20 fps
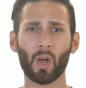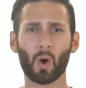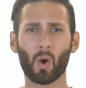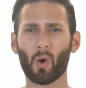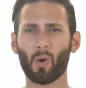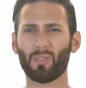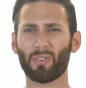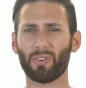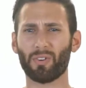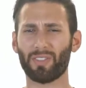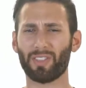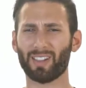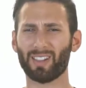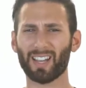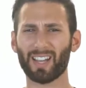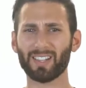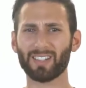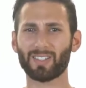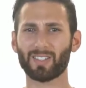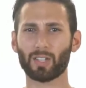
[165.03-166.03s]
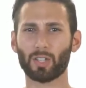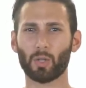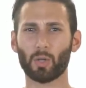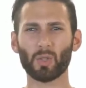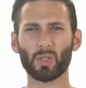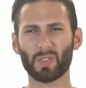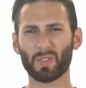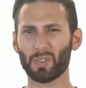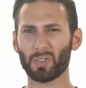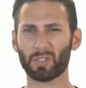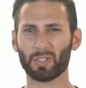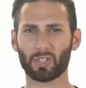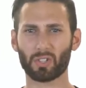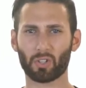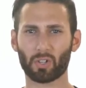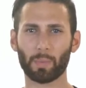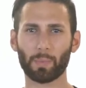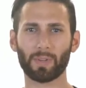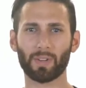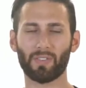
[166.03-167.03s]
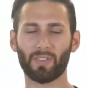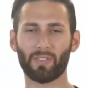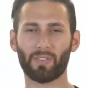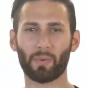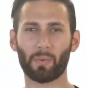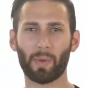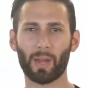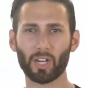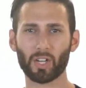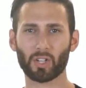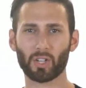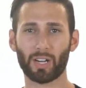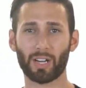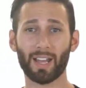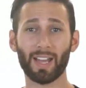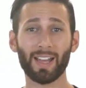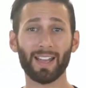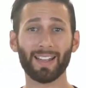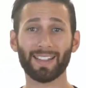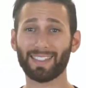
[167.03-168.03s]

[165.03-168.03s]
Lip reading: over the less useful descriptive information,